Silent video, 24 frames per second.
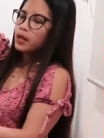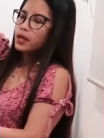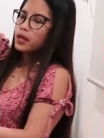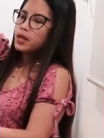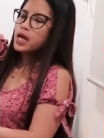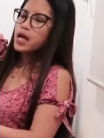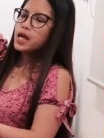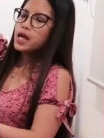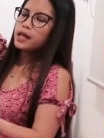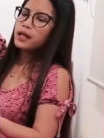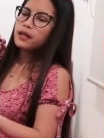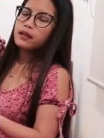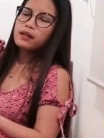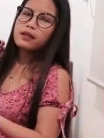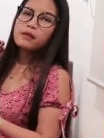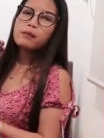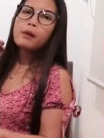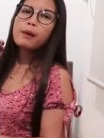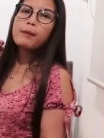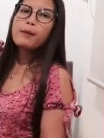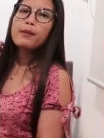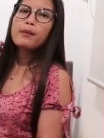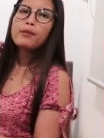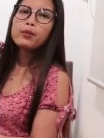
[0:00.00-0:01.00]
yeah, and I think
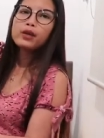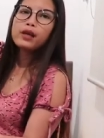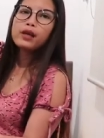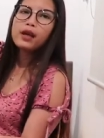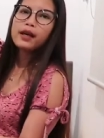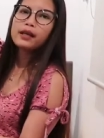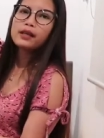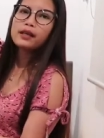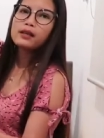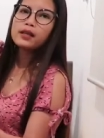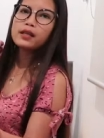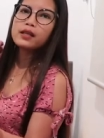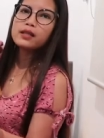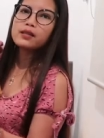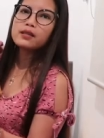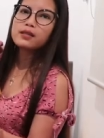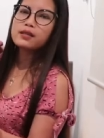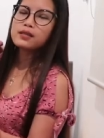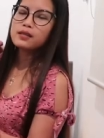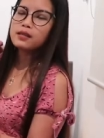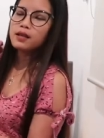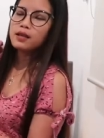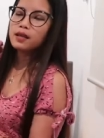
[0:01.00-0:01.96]
my mom would like this.